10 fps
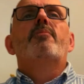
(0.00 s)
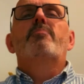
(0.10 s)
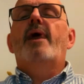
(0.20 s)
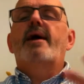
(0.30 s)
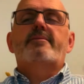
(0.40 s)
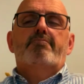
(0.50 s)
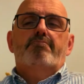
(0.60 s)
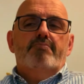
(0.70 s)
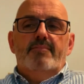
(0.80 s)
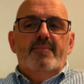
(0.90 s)
but
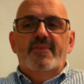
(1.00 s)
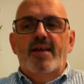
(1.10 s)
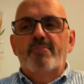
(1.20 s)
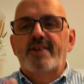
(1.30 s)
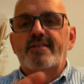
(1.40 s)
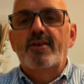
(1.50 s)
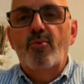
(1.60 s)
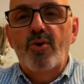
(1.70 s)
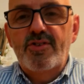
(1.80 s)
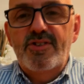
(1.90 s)
the embassy
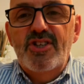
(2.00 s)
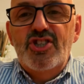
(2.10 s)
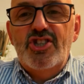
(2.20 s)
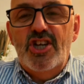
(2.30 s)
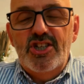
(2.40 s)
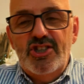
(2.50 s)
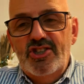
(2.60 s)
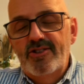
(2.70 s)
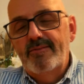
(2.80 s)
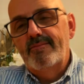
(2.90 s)
was
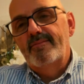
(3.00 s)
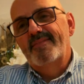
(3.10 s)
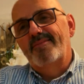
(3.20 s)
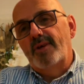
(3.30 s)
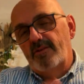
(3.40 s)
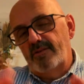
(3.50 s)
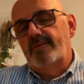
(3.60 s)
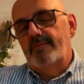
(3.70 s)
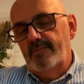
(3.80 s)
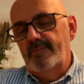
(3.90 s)
searched
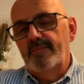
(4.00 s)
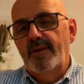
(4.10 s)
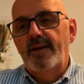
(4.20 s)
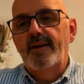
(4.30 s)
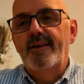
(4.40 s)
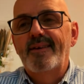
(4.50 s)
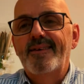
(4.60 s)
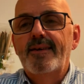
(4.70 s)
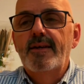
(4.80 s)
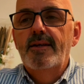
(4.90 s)
because the
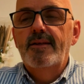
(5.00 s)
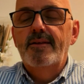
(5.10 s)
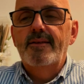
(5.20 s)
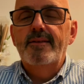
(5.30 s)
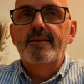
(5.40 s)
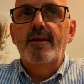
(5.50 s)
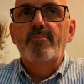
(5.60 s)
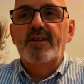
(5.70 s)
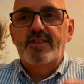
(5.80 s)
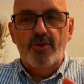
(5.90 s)

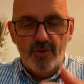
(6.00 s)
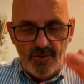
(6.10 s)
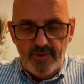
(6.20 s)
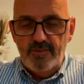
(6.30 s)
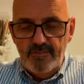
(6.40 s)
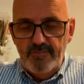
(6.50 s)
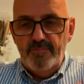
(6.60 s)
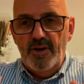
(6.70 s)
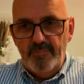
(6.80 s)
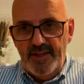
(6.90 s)
ambassador
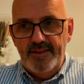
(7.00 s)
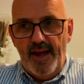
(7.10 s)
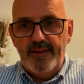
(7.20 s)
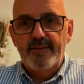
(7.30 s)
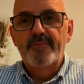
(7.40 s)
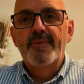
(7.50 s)
permit that.